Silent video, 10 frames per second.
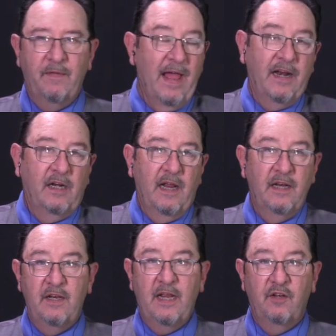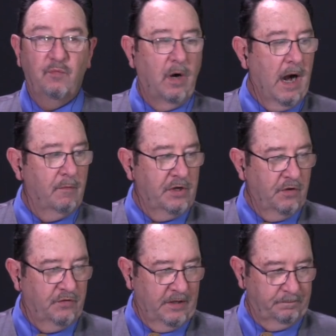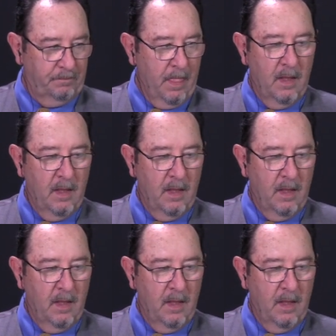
and that indeed is where I would use it.